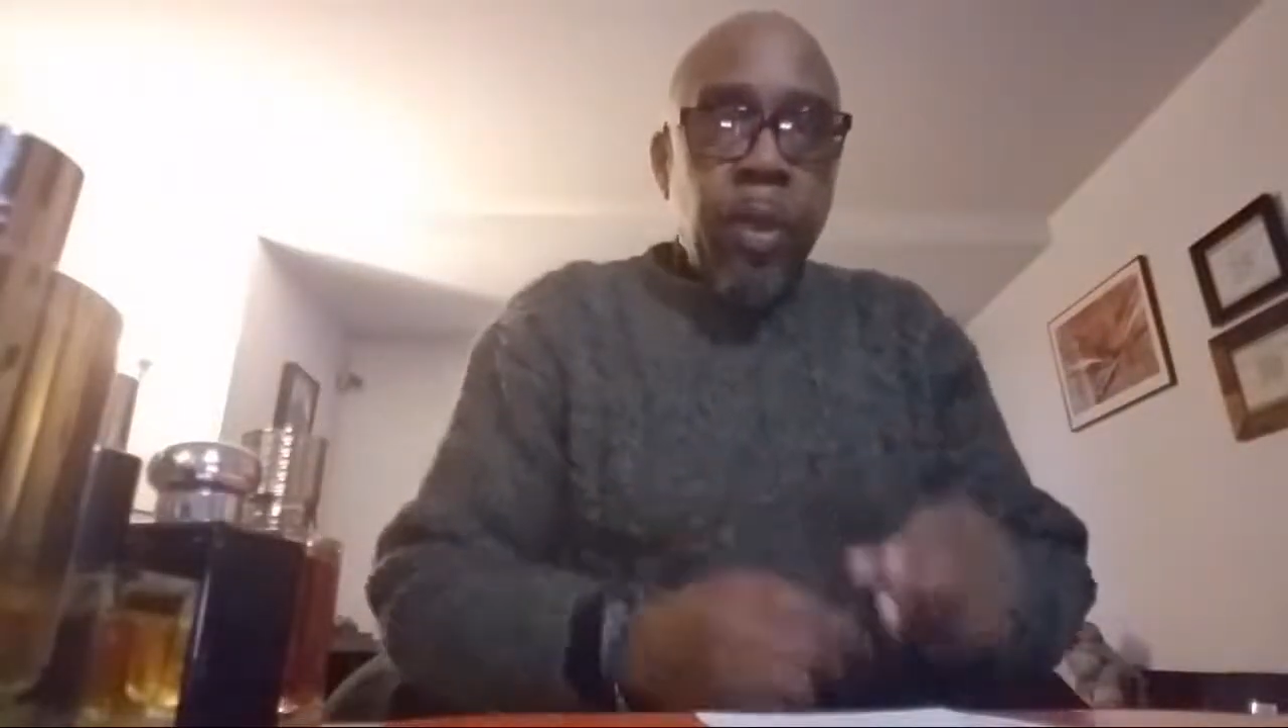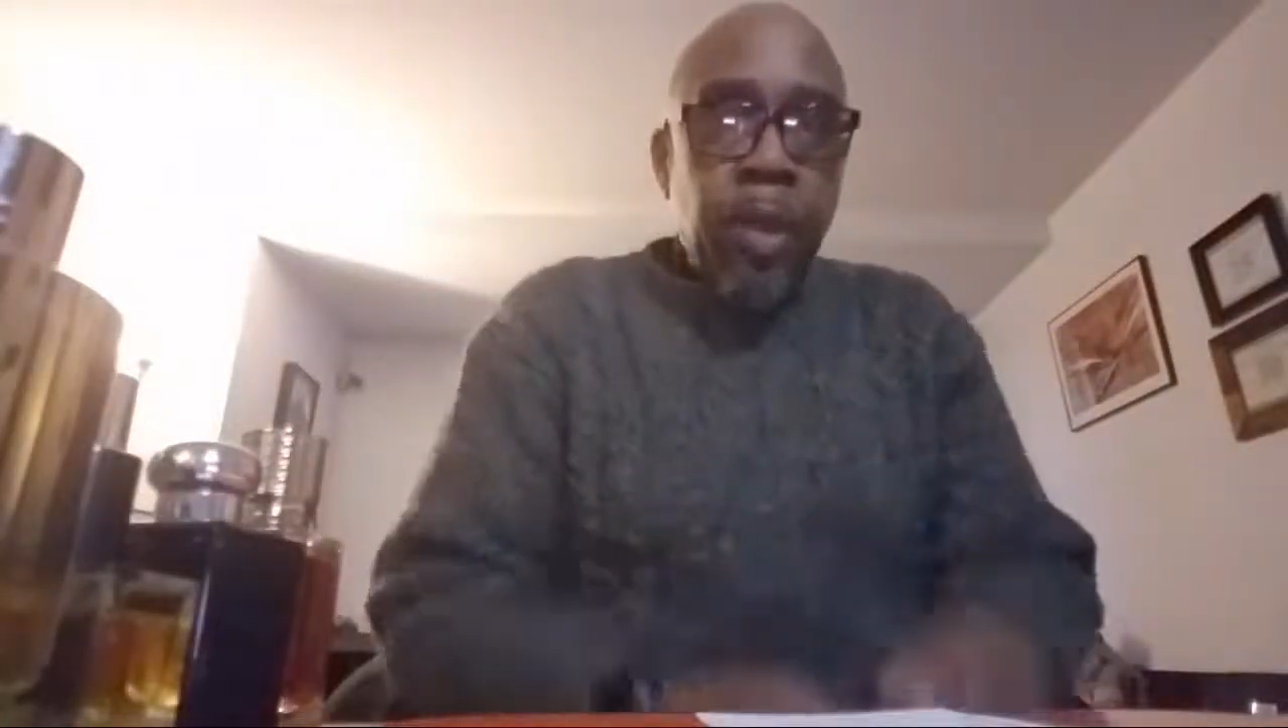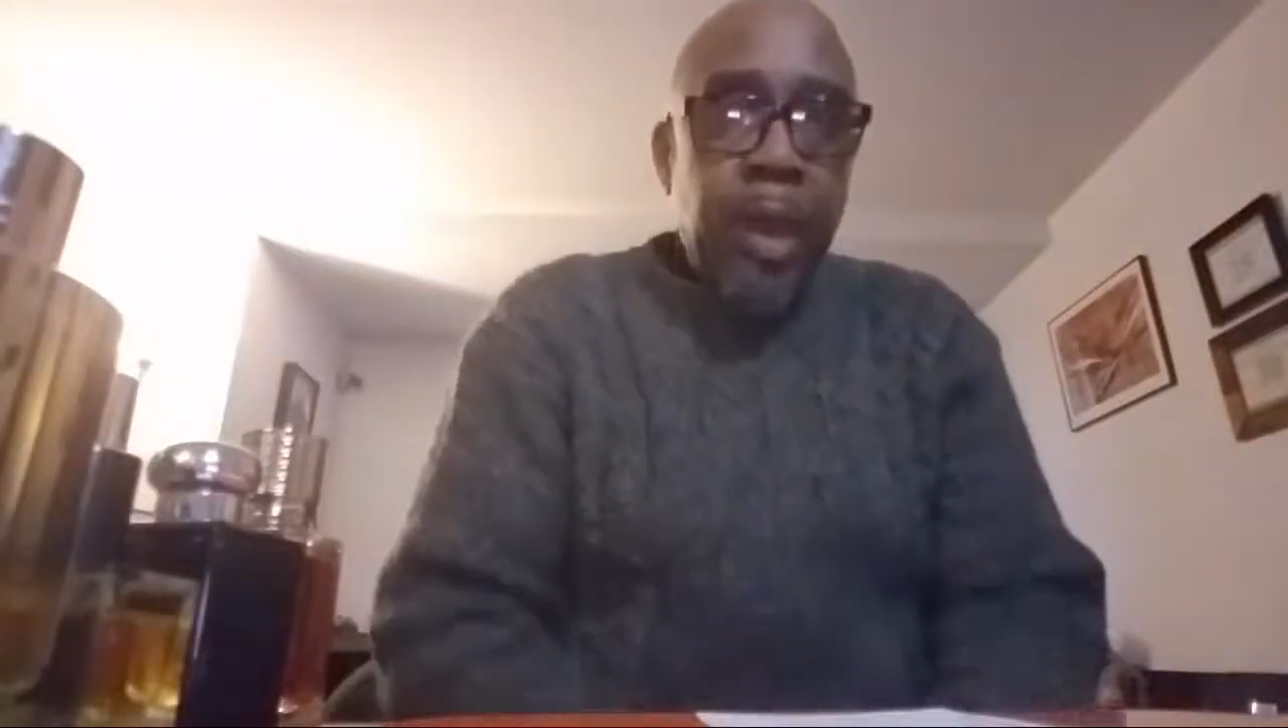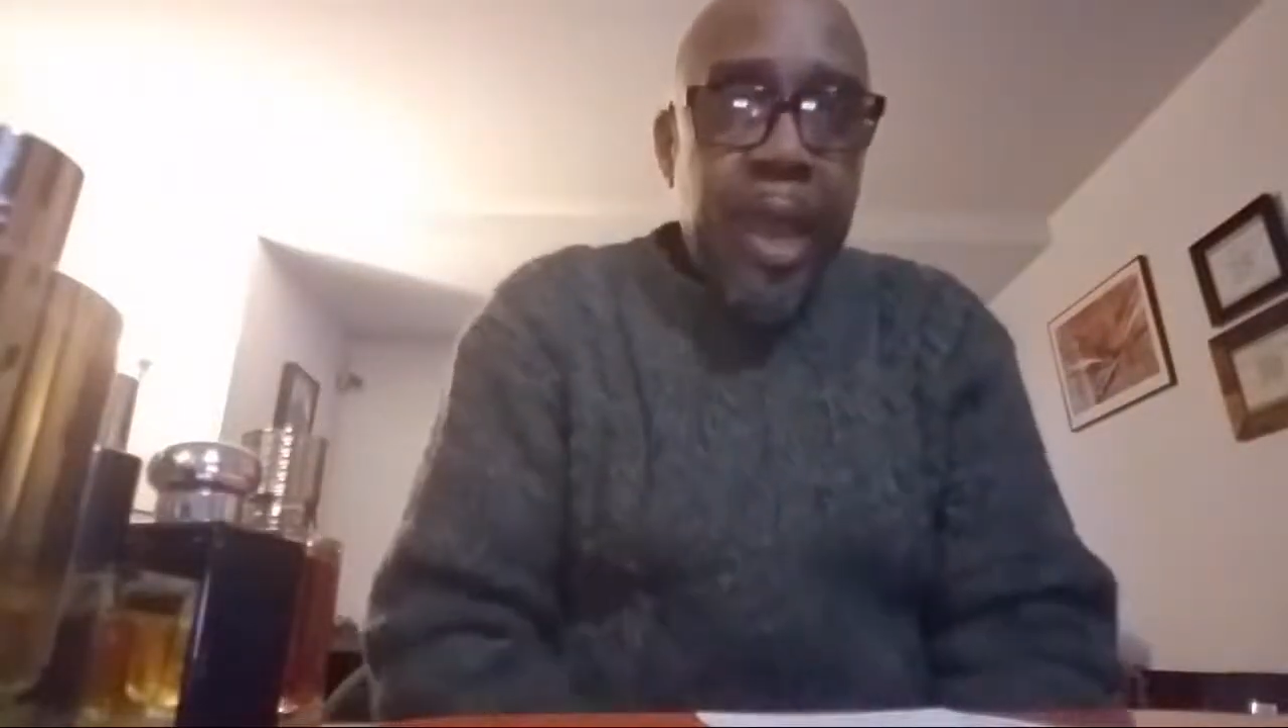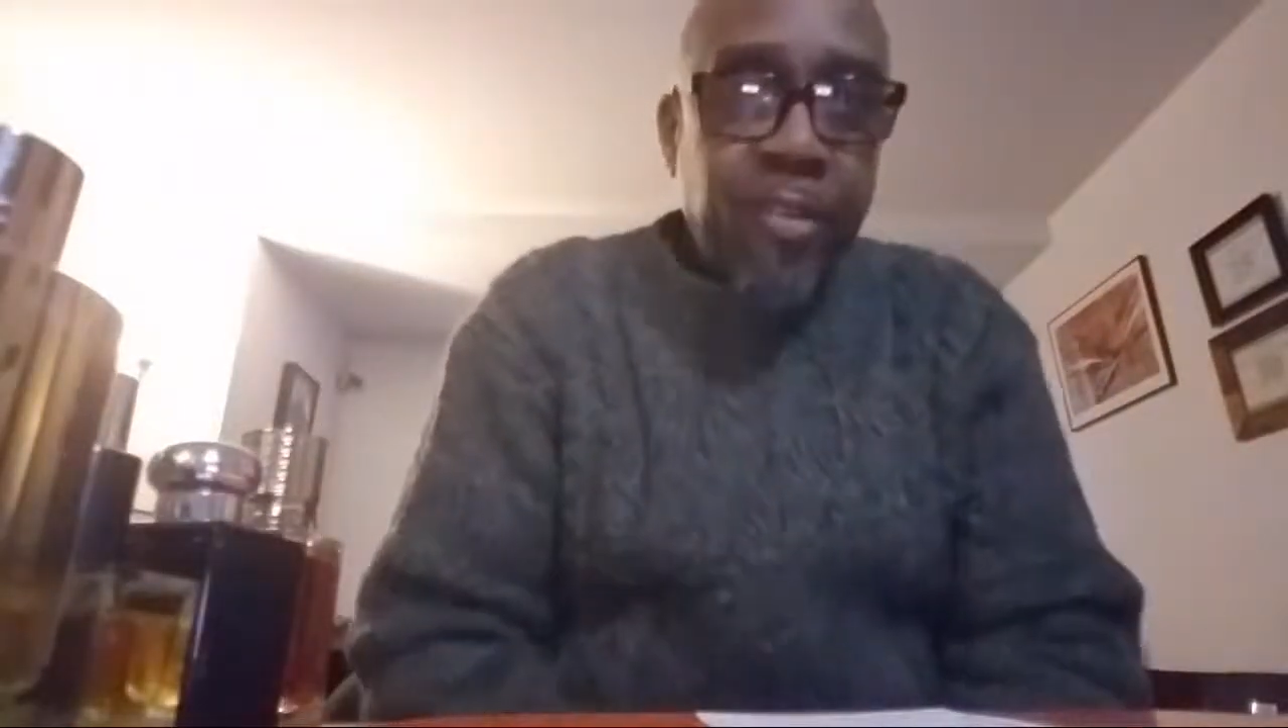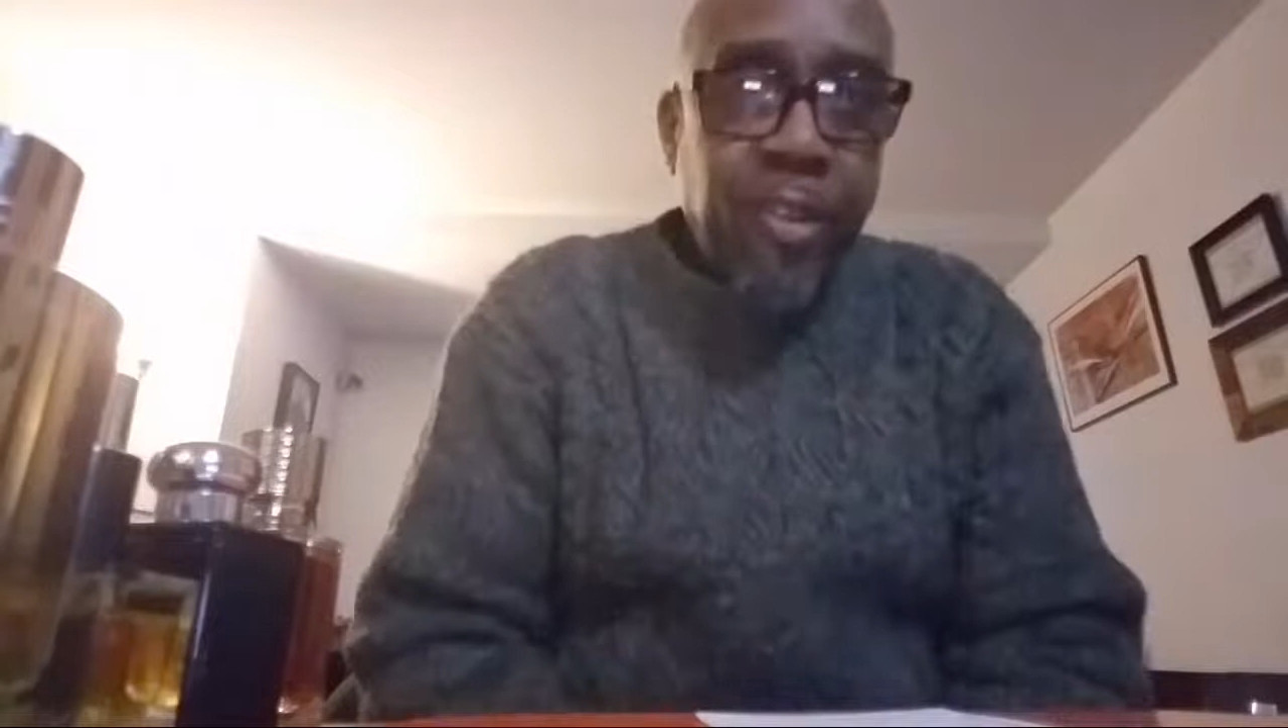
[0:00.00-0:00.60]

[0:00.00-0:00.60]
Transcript: Last